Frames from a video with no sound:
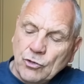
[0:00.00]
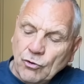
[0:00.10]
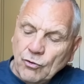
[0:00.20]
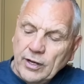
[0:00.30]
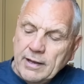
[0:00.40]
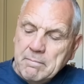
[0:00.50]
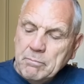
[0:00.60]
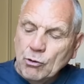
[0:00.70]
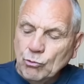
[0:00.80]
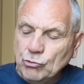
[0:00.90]
your
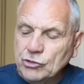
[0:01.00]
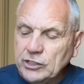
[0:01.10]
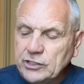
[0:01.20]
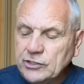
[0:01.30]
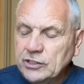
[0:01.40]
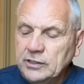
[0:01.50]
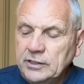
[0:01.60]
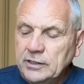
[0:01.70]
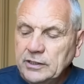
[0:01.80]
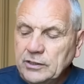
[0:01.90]
impulses
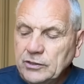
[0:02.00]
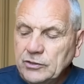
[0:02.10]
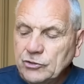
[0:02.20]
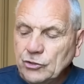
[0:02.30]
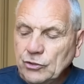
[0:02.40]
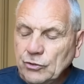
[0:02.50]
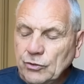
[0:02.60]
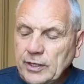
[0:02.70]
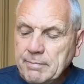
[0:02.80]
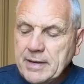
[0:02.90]

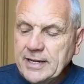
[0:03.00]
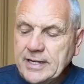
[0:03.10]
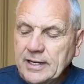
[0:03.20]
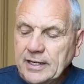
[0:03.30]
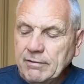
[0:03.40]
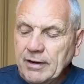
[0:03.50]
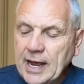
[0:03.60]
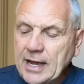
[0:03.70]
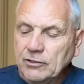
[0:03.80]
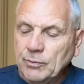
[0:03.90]
to immediately
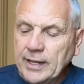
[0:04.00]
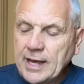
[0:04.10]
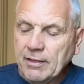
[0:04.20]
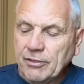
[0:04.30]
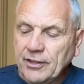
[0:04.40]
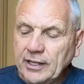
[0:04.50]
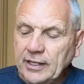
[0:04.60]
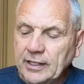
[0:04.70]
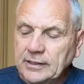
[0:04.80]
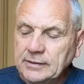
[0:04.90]
react without
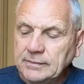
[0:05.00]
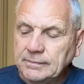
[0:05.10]
thinking.